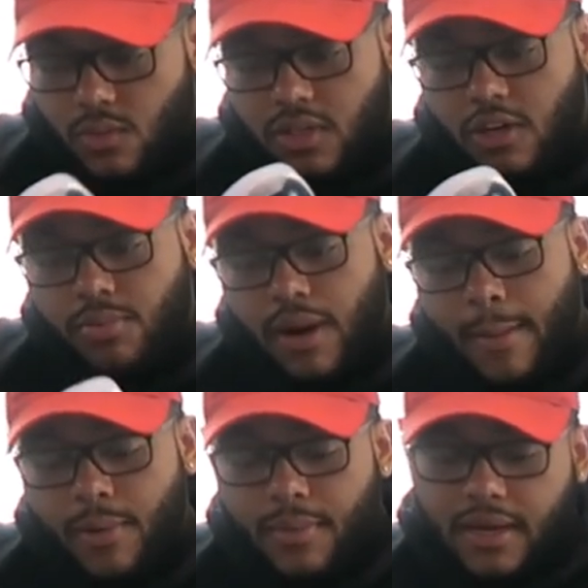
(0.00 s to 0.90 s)
With no
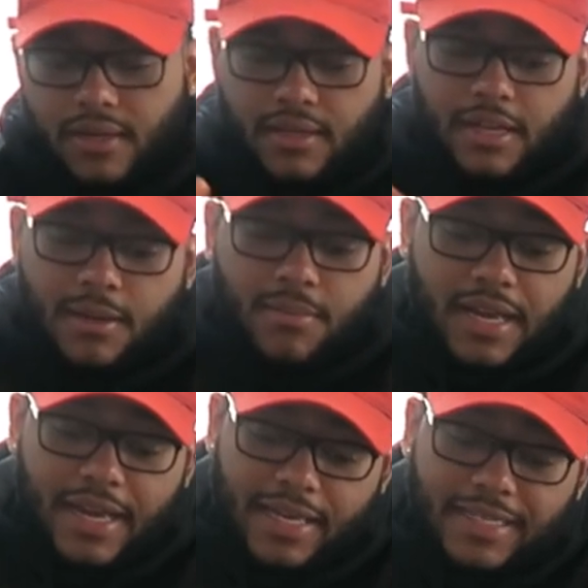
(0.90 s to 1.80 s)
problem, man.
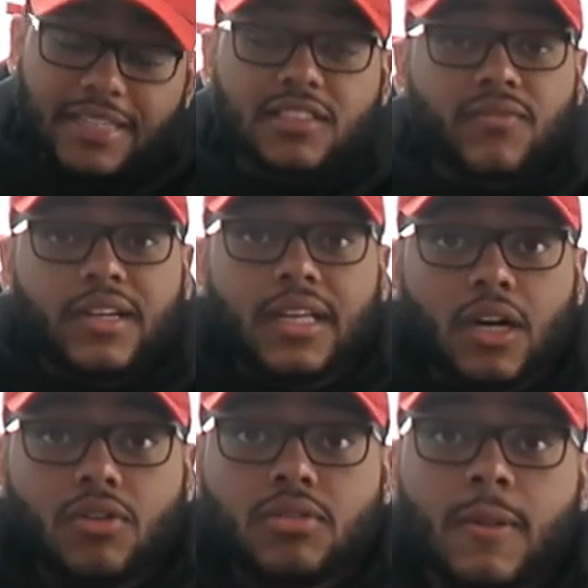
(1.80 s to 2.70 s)
But hey, that's the
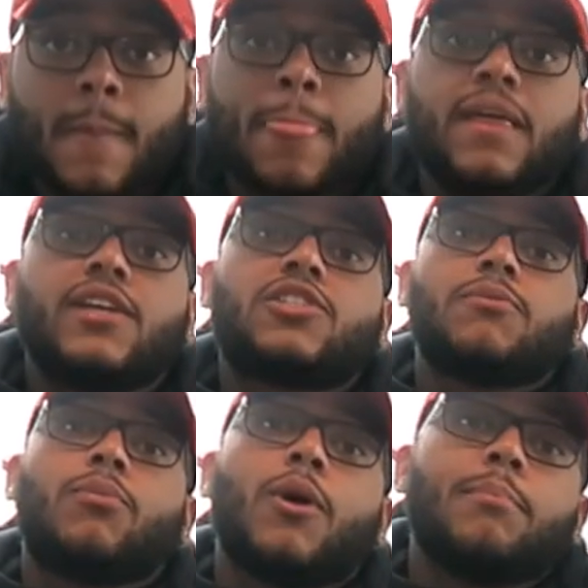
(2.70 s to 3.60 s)
video. It's
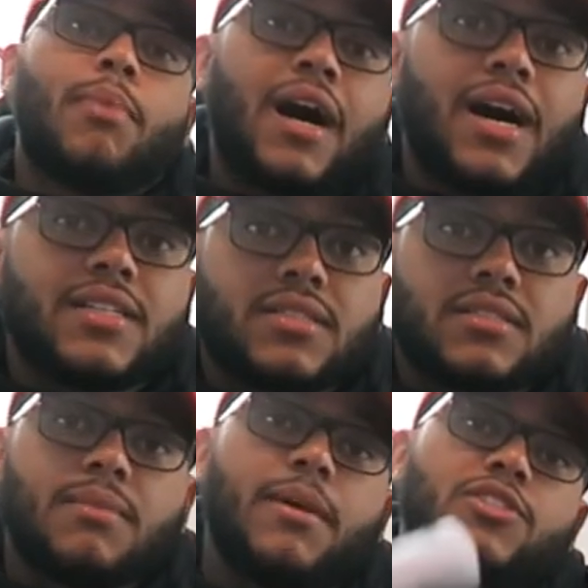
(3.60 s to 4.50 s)
your boy Boss.
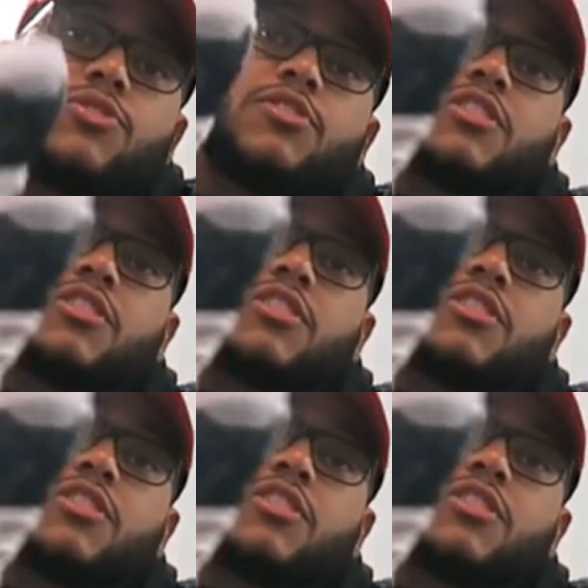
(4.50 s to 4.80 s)
Make sure